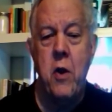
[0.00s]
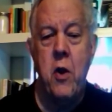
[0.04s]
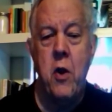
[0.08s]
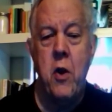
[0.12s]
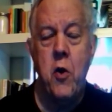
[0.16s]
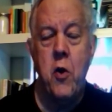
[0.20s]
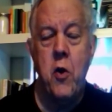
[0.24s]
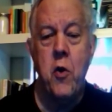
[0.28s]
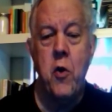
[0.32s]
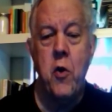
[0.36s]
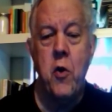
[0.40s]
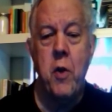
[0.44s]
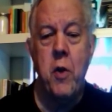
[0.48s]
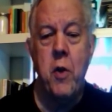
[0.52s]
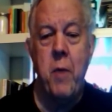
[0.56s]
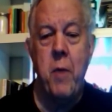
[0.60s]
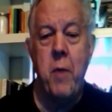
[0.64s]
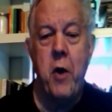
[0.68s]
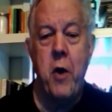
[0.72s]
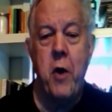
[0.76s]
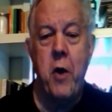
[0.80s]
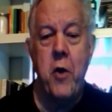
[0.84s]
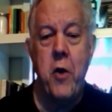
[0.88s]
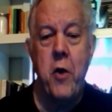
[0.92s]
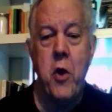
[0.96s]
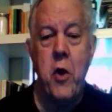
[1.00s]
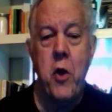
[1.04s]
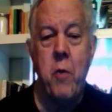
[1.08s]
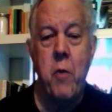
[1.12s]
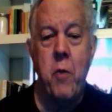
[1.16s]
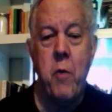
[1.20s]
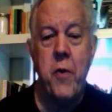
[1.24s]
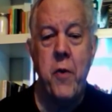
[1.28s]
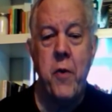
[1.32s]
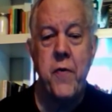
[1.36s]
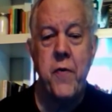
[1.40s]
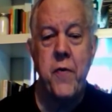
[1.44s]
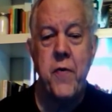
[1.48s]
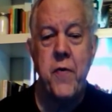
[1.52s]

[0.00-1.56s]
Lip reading: early modern humans,